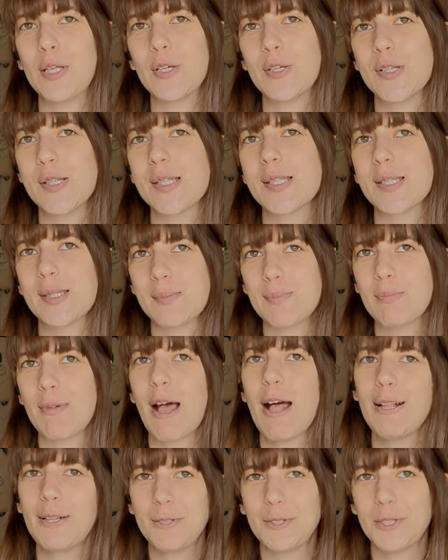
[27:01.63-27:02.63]
because
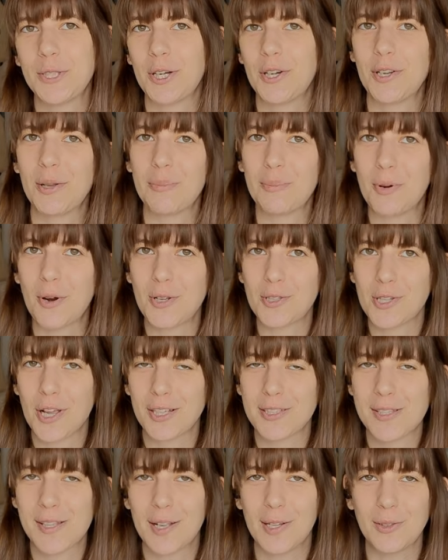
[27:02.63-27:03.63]
I'll share the
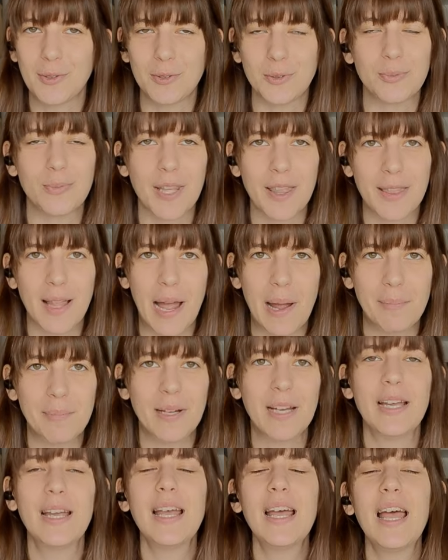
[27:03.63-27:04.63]
projects I'll do with them,